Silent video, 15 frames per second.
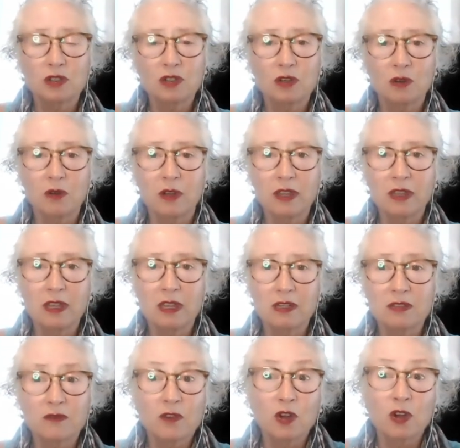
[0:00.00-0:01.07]
So I think
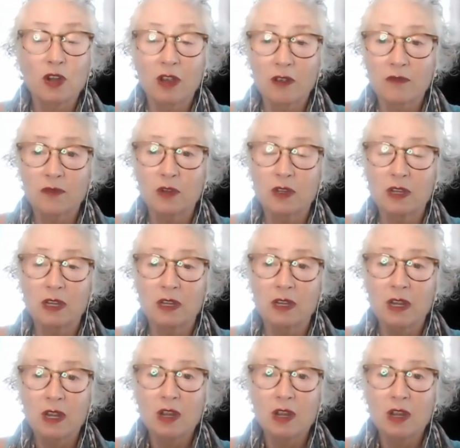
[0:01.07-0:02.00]
it's very comforting